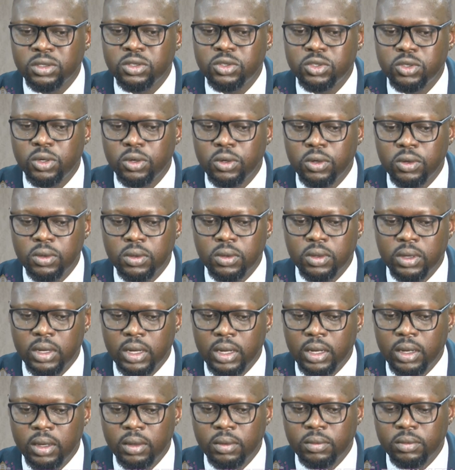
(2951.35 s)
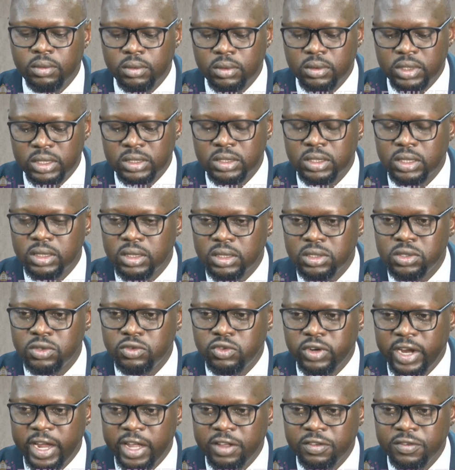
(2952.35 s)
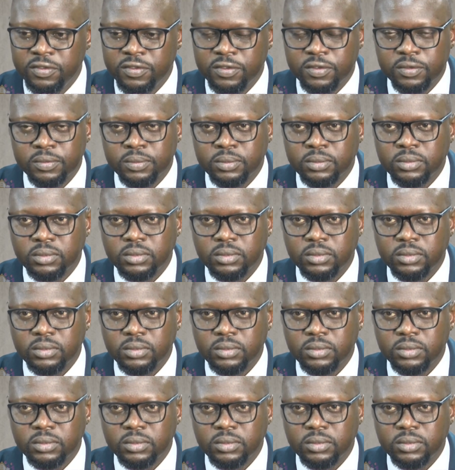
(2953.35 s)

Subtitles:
So this drive